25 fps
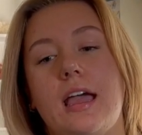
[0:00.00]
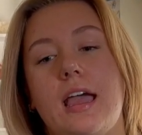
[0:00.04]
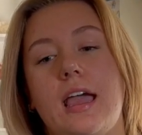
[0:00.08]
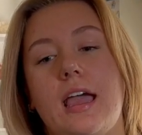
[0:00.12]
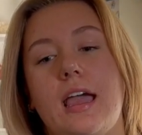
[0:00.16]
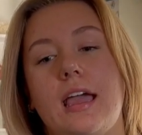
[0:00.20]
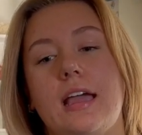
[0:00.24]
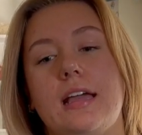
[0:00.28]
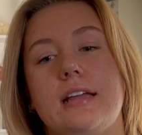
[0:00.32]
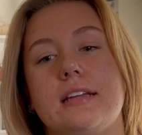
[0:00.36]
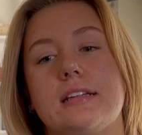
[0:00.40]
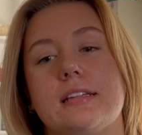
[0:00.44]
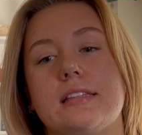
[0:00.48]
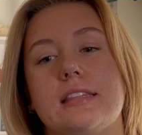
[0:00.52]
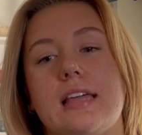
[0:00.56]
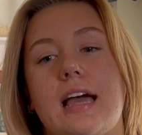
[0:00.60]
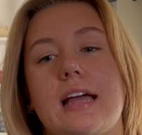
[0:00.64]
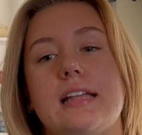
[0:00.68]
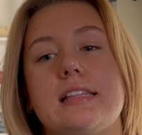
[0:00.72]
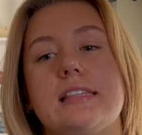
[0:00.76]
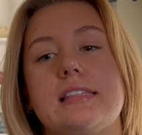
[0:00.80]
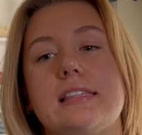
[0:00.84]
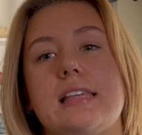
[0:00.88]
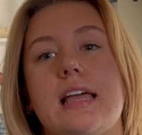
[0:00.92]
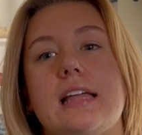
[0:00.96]
And
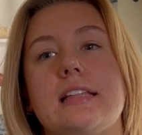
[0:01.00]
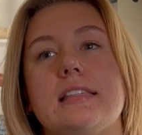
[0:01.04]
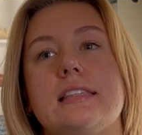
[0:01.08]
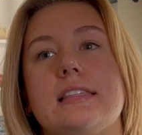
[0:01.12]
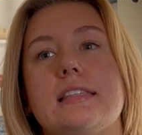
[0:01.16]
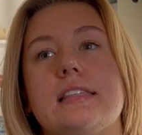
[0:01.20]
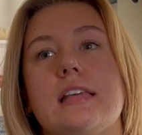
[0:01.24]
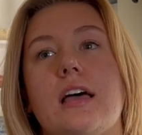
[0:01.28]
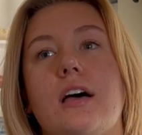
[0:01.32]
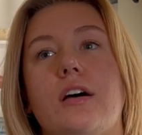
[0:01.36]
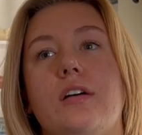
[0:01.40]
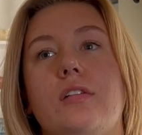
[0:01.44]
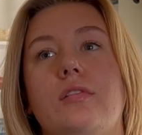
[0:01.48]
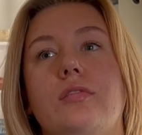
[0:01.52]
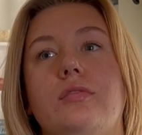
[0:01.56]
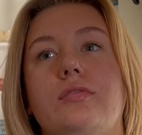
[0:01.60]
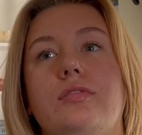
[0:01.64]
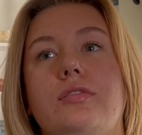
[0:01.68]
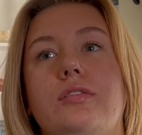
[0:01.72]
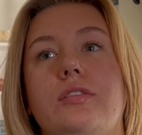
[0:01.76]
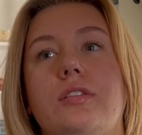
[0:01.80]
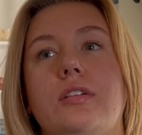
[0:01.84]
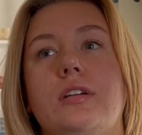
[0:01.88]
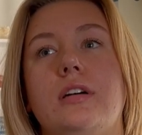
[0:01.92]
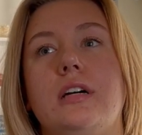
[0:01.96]
that sense
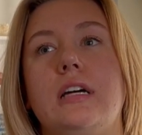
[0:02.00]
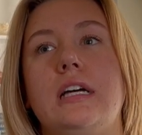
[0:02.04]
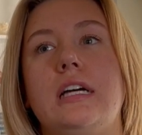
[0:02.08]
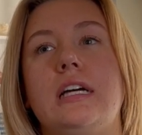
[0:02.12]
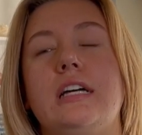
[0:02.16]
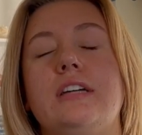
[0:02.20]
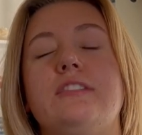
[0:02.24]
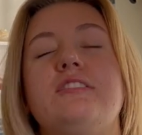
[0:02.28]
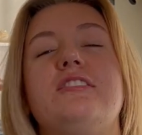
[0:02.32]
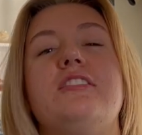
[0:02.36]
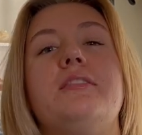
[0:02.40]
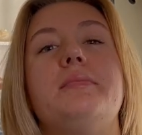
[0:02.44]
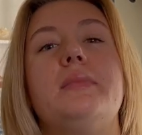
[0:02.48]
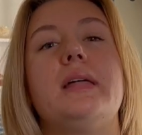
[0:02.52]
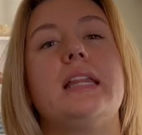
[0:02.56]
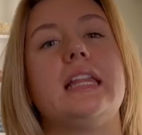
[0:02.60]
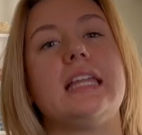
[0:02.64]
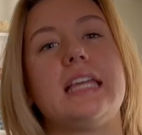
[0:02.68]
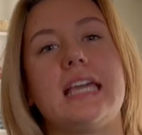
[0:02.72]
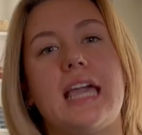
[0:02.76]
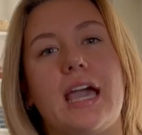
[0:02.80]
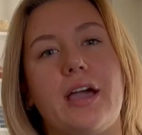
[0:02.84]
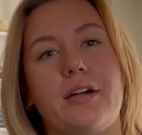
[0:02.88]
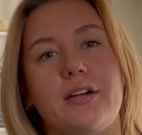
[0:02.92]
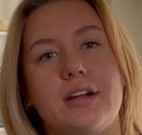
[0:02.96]
of
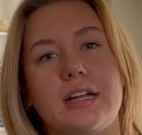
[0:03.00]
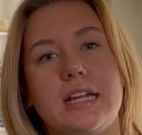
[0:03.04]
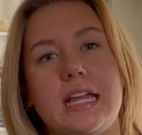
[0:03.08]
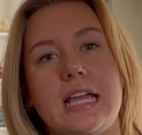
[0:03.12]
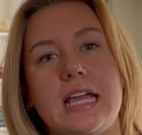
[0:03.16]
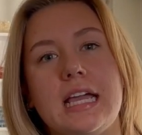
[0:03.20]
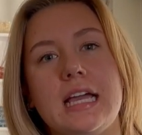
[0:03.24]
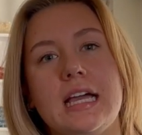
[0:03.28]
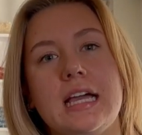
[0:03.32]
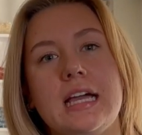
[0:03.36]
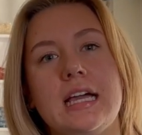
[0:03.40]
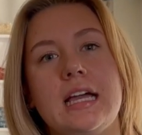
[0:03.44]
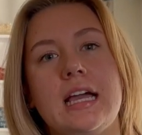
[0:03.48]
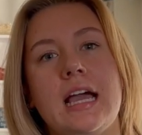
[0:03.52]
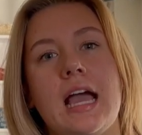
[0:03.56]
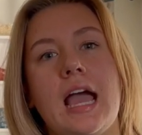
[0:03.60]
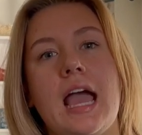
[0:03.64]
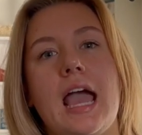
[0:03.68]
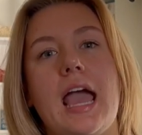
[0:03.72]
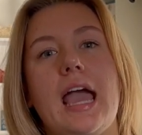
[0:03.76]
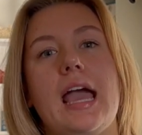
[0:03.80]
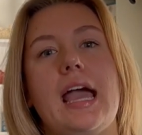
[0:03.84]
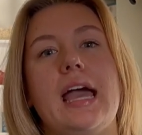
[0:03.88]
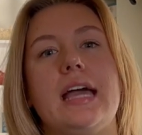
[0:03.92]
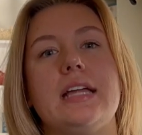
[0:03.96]
familiarity
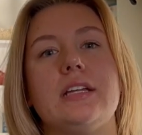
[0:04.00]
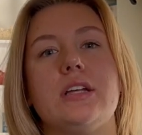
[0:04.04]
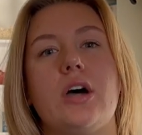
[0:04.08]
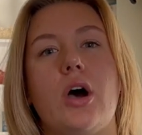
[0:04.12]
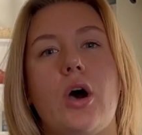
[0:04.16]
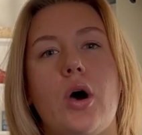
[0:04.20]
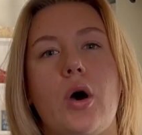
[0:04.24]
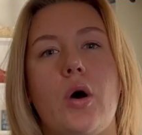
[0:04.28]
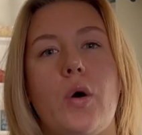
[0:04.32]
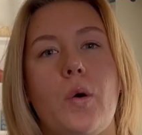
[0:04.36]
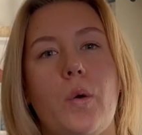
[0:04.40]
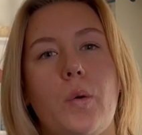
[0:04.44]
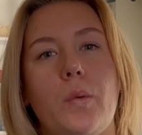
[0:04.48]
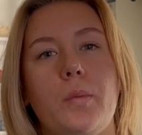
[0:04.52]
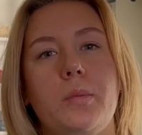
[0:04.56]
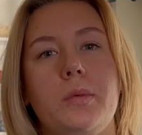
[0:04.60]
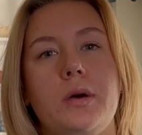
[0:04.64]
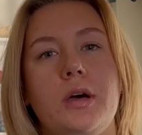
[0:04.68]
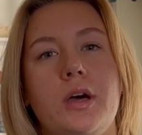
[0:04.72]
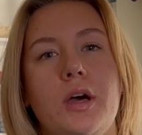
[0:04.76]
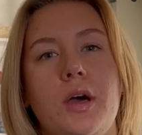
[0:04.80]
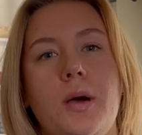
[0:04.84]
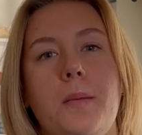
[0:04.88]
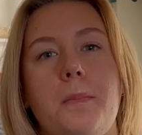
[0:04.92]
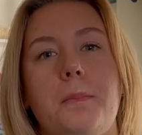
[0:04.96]
and home,
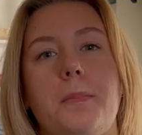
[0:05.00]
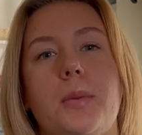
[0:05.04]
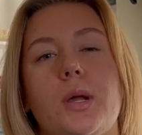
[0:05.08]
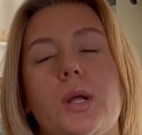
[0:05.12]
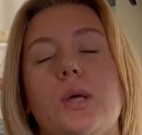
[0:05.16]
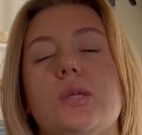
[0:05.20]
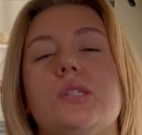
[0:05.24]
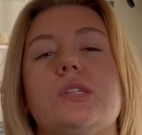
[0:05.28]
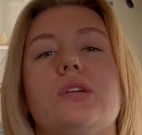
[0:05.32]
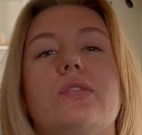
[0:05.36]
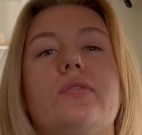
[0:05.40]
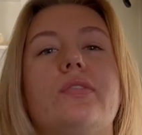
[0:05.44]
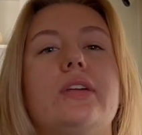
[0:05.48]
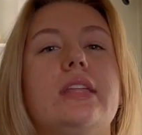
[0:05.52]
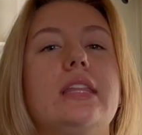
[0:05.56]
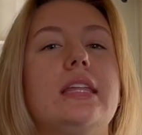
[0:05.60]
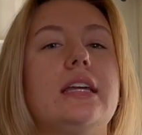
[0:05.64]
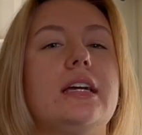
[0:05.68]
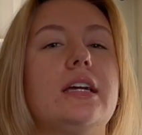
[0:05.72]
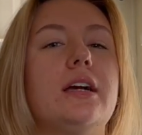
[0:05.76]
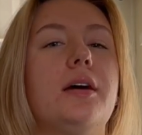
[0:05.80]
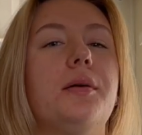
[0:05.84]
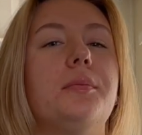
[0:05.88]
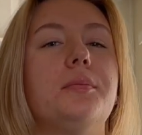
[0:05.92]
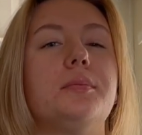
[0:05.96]
but also
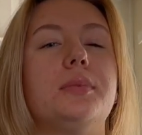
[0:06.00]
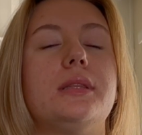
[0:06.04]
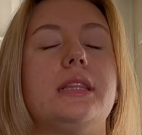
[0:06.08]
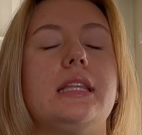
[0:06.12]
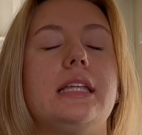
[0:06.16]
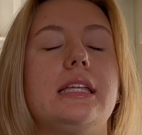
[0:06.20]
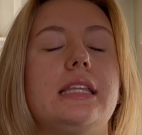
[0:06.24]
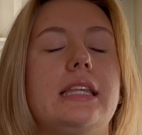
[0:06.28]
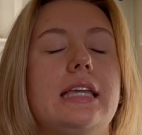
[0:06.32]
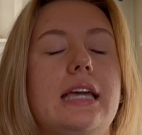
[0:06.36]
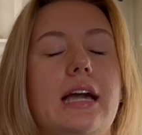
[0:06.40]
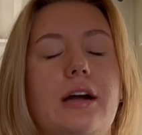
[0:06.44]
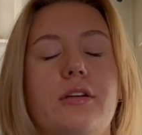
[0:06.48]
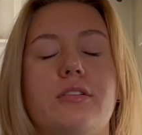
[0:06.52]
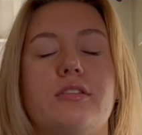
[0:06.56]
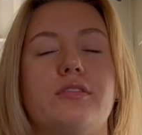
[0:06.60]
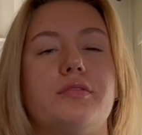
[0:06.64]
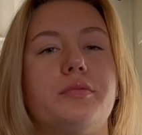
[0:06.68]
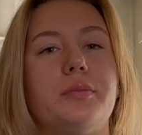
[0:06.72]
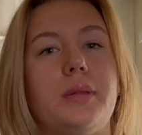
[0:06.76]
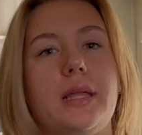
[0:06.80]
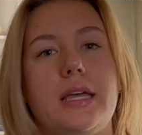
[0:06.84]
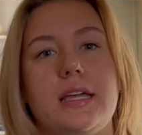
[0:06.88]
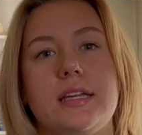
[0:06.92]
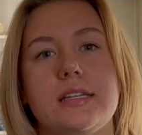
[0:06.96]
feeling completely out
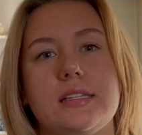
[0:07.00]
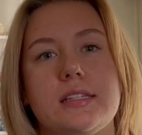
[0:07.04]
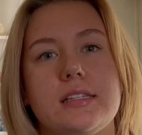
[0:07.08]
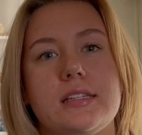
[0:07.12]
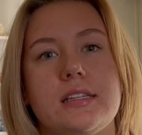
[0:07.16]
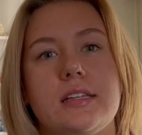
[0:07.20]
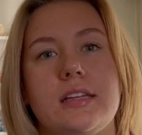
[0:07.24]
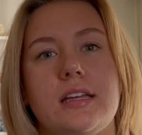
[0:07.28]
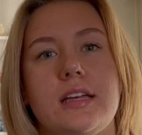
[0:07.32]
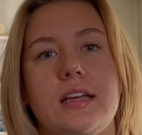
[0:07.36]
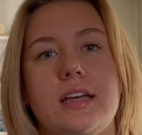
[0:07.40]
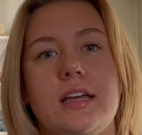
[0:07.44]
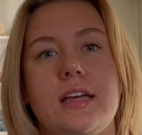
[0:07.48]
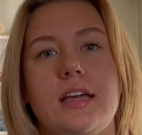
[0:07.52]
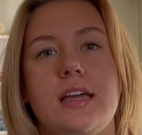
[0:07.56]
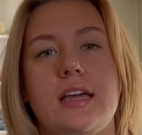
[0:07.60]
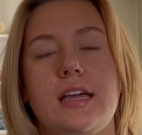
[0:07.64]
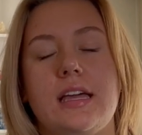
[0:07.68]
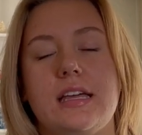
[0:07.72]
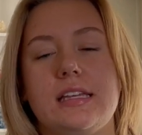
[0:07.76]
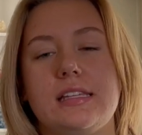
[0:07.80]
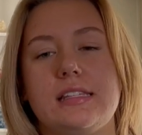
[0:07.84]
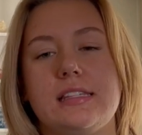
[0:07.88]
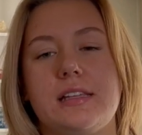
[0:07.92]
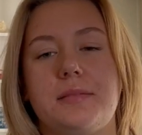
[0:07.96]
of place,
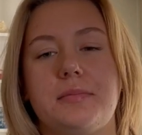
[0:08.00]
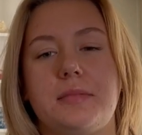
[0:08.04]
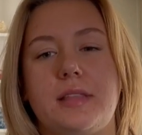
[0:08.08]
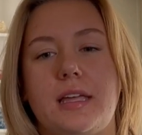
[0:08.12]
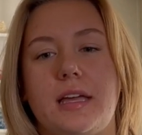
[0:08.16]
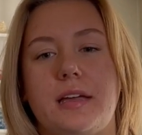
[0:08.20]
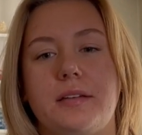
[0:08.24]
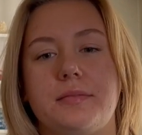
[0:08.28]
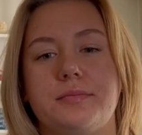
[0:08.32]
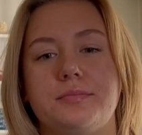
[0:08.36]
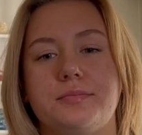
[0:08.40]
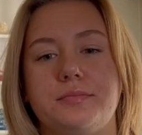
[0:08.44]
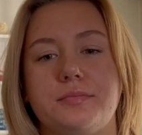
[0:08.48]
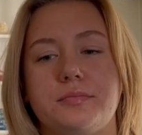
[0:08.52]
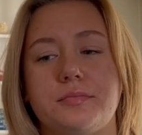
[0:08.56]
is something